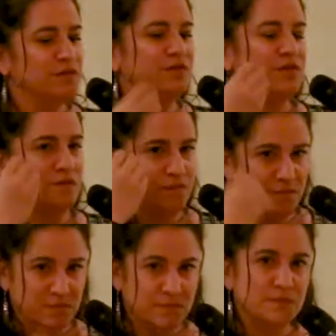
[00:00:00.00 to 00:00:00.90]
of
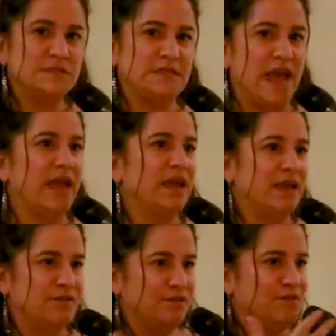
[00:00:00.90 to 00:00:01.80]
stay
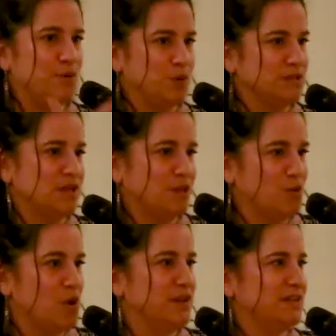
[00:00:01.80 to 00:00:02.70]
and focus on the
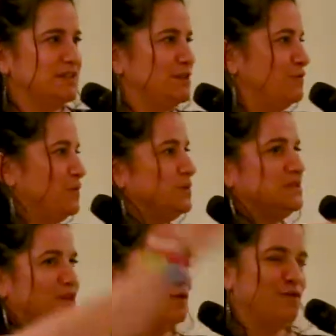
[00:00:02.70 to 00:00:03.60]
one instead of
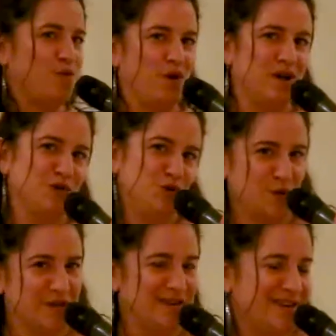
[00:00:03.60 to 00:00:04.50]
focus on the
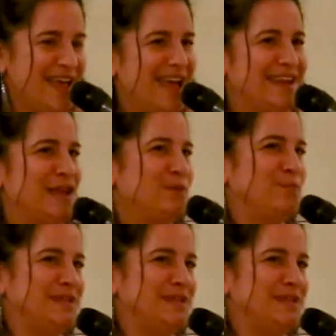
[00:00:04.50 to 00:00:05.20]
400 and not